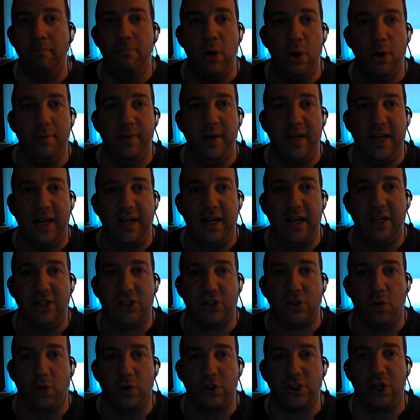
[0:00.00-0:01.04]
boom, he
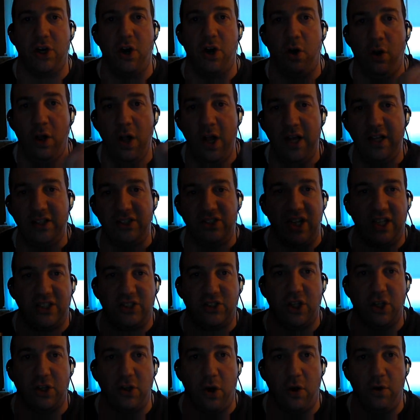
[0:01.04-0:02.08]
scores a goal,
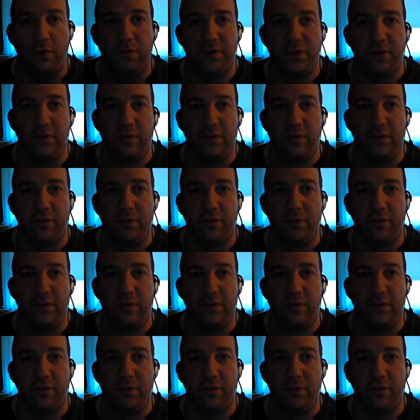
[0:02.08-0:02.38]
sets the tone